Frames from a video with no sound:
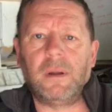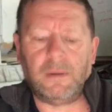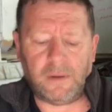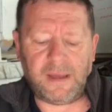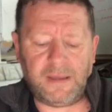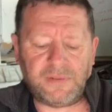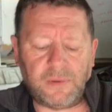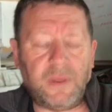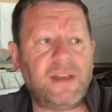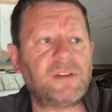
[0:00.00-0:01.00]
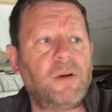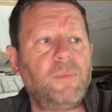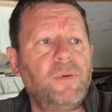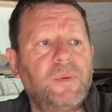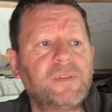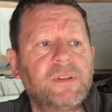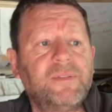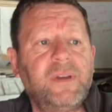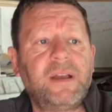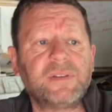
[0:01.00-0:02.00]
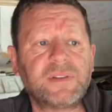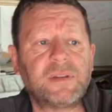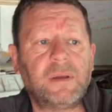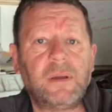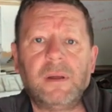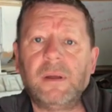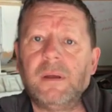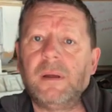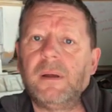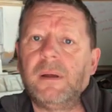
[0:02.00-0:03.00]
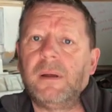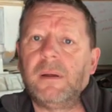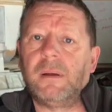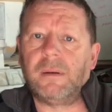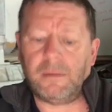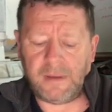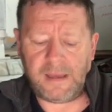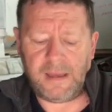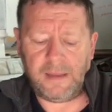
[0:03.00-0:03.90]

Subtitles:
Okay, so there's our movement on the fingers. Okay.